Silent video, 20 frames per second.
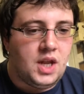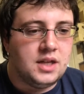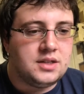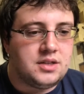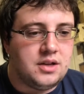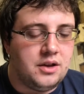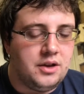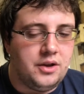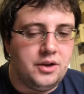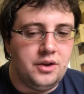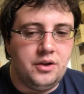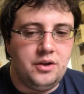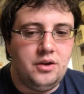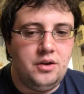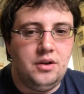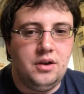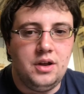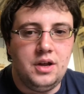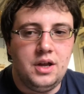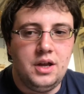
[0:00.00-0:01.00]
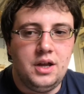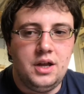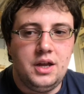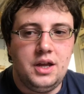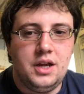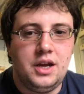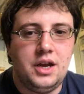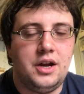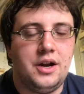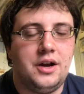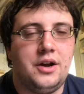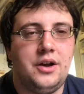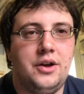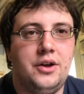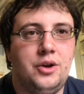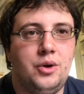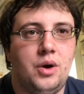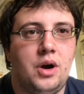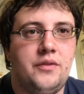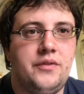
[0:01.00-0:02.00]
So, you know,
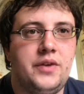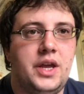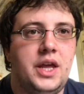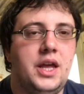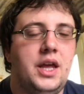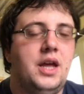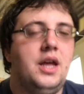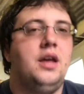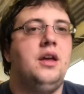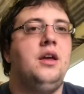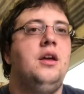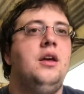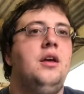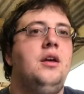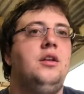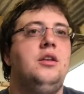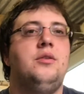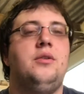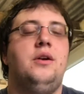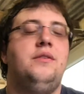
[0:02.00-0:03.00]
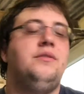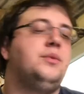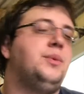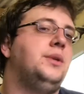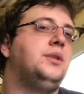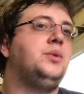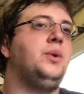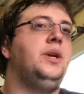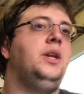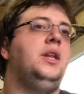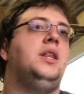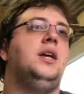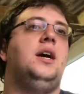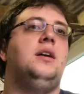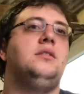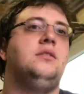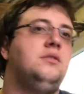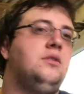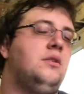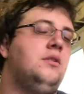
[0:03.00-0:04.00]
you either get, you either spend
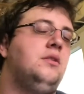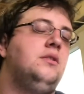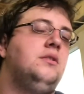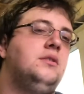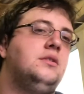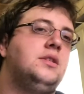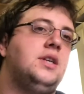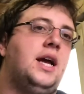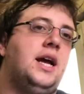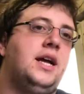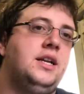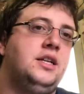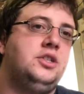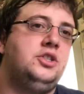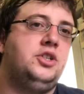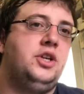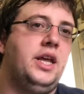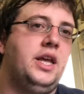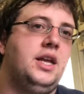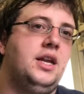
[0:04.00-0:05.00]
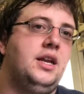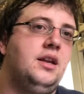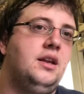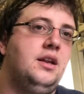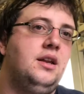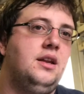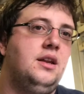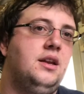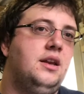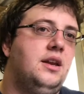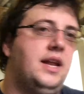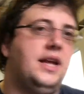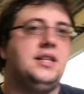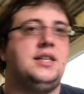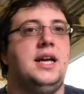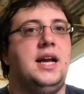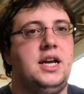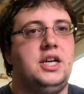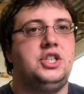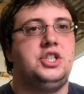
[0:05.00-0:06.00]
$20,000 and you get less
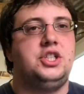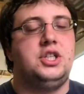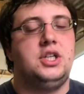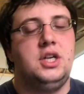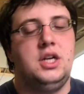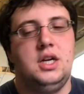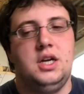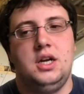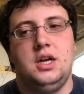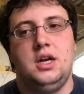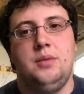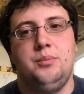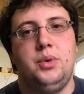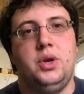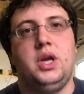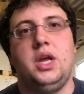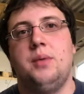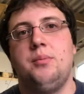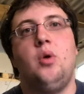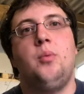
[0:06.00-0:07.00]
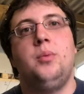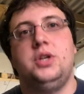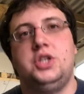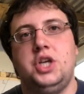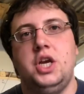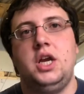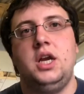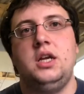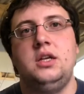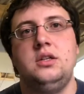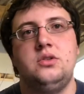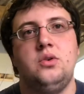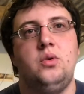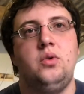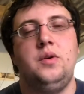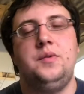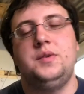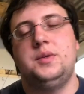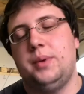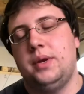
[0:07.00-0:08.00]
hash, but you get more machines, or
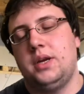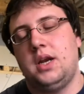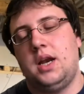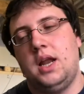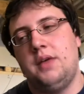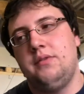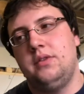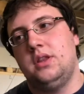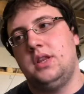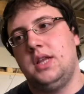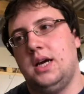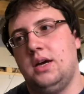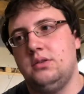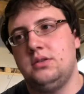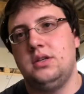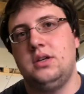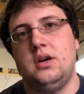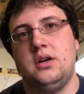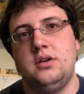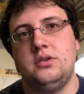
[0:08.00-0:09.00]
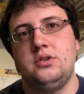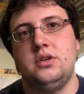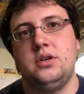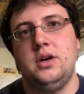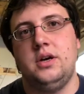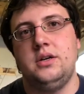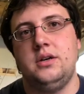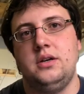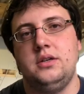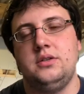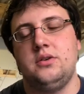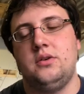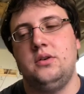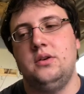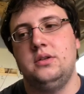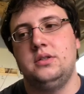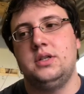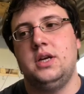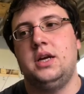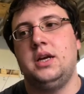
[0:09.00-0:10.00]
you spend
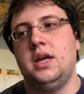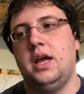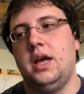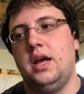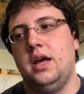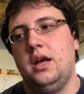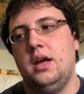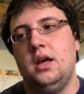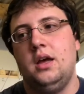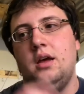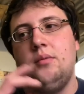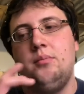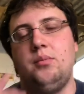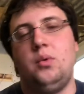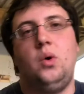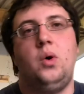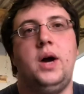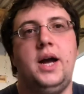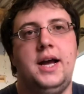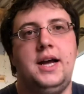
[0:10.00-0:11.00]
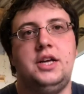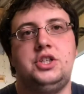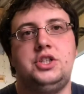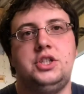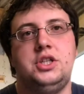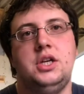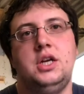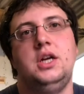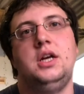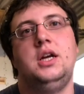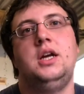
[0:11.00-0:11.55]
$11,999 and get more hash,